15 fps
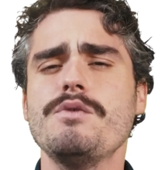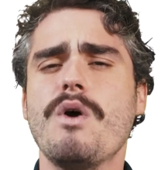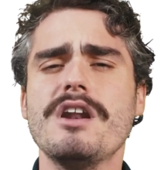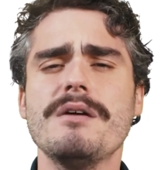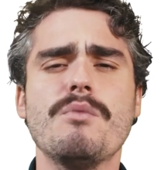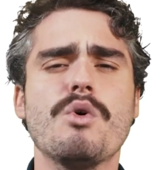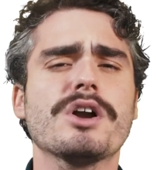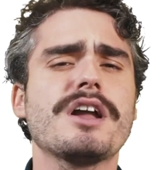
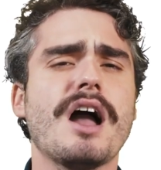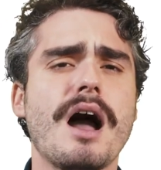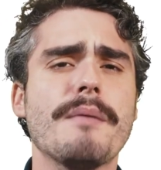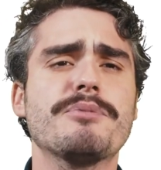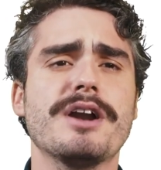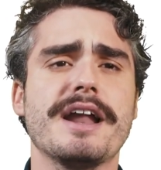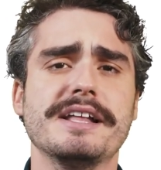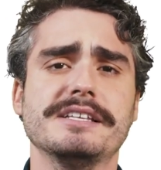want a more
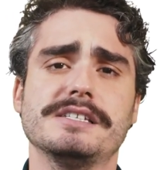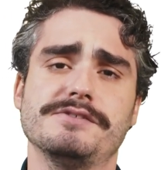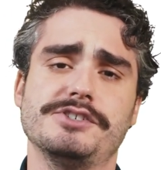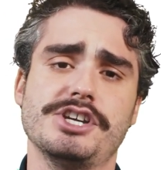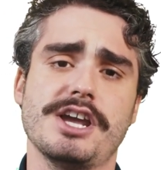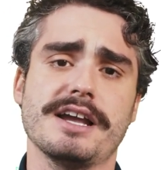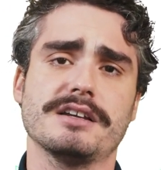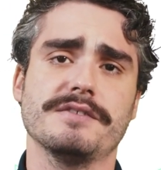comprehensive
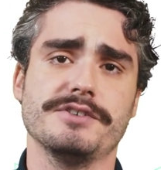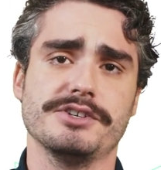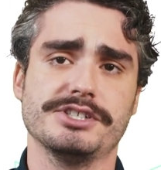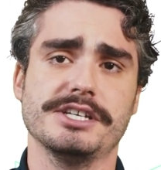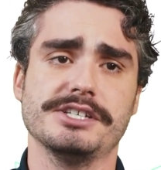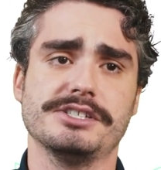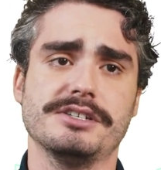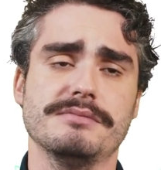check of your
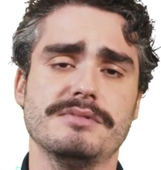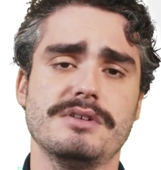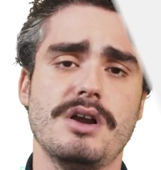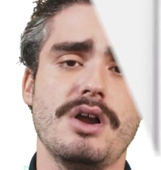system,